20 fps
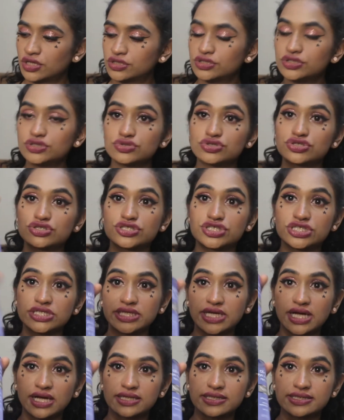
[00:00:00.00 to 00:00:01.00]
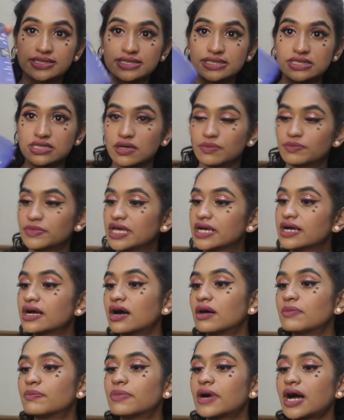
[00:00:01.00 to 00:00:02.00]
Neutrogena's
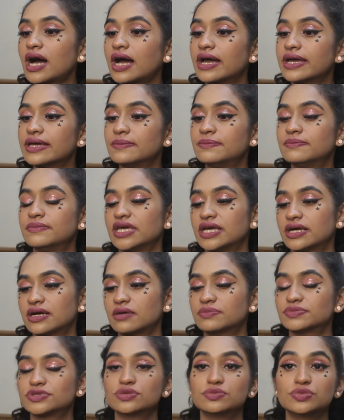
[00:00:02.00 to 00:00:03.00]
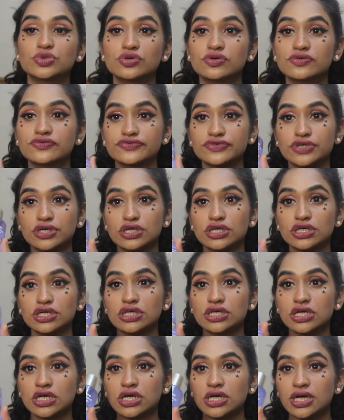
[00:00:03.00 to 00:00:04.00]
eye makeup remover,
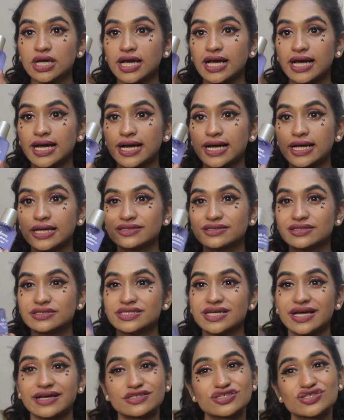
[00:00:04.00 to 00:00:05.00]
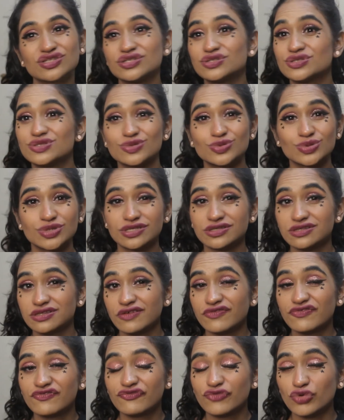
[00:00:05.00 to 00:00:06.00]
and it actually is suited in the
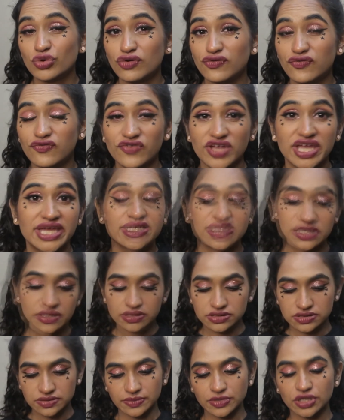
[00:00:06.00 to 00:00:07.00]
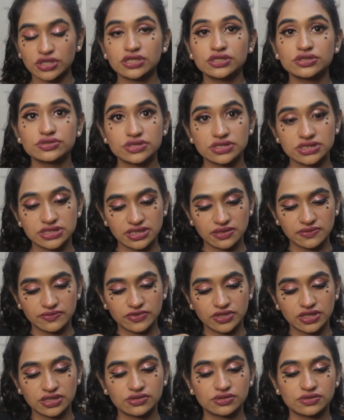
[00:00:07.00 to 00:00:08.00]
full face. So I'm gonna use the same
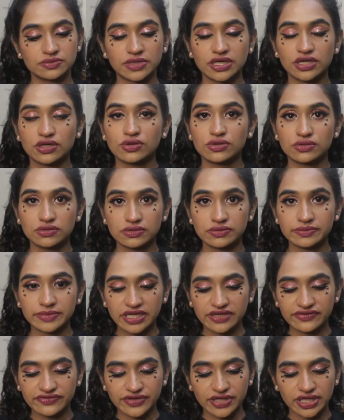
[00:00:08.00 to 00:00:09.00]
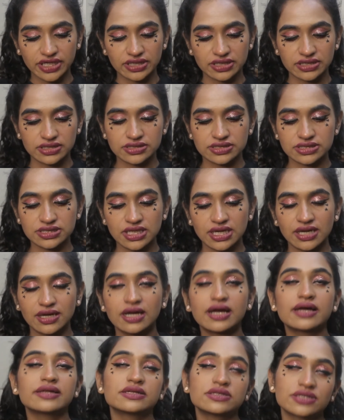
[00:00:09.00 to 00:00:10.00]
one on all over my face,
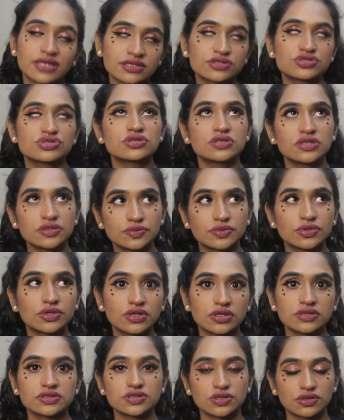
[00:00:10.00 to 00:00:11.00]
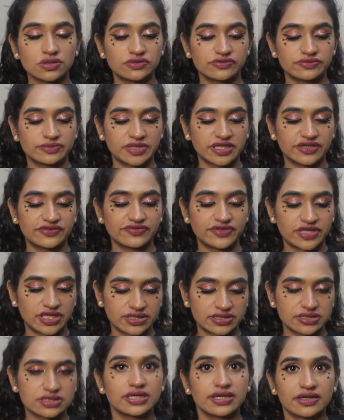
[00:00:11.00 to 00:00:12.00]
and it actually works all over my
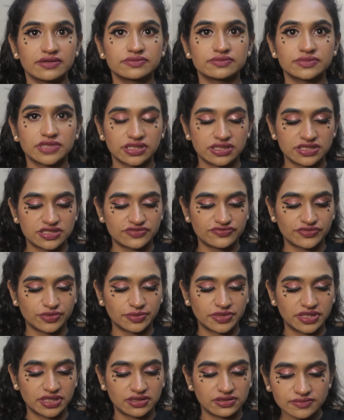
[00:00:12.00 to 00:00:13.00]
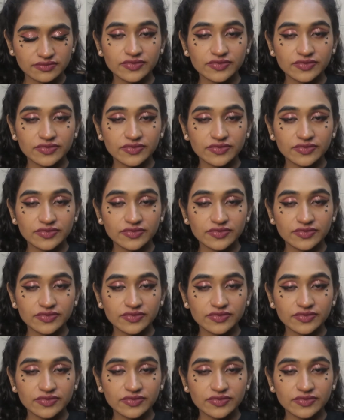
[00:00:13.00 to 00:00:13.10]
face, like at least for me.